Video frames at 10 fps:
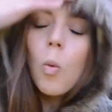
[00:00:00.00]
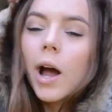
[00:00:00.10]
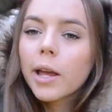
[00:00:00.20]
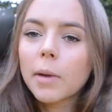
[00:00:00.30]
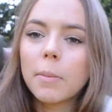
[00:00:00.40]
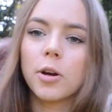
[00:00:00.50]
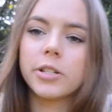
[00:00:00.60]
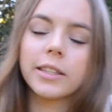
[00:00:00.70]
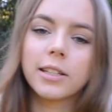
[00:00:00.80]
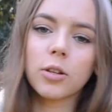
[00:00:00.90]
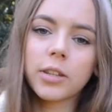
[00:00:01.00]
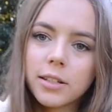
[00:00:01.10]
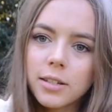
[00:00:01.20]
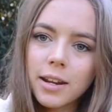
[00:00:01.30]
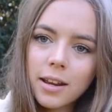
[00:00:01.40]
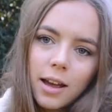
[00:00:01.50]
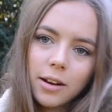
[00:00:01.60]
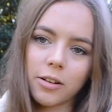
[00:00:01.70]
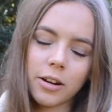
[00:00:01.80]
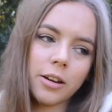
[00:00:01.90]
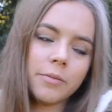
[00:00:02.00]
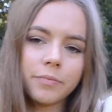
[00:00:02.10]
Why am I posting this on the internet? I don't know.